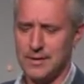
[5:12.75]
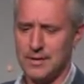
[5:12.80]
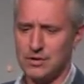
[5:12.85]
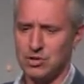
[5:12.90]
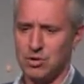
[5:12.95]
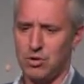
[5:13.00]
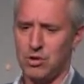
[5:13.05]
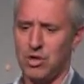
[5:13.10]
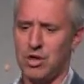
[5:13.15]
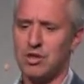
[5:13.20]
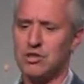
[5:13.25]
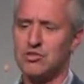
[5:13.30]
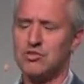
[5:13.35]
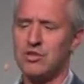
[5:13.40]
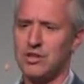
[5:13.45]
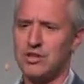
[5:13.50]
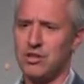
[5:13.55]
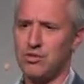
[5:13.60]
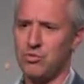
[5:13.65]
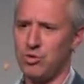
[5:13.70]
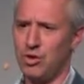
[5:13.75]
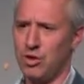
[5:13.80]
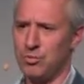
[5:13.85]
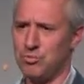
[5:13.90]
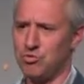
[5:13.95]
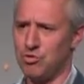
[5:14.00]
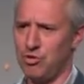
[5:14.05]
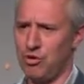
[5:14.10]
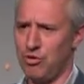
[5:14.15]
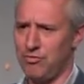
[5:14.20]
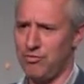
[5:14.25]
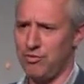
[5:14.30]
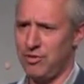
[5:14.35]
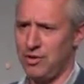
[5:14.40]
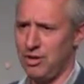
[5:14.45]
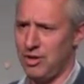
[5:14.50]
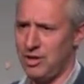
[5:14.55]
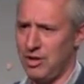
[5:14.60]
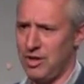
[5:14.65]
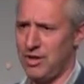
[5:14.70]
So another trend that we observe
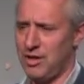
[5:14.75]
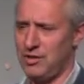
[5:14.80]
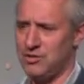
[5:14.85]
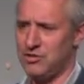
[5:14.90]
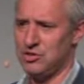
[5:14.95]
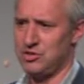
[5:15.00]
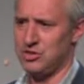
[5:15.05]
in the Netherlands